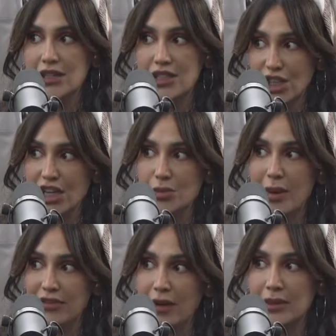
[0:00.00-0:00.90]
to change
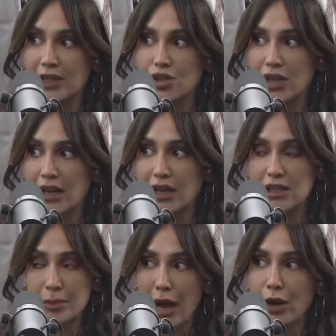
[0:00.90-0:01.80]
my family tree.
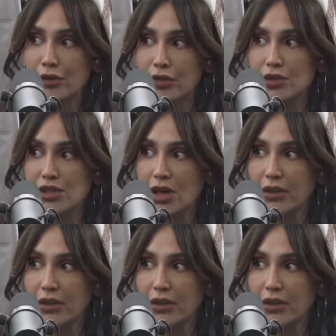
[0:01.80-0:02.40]
It's powerful stuff.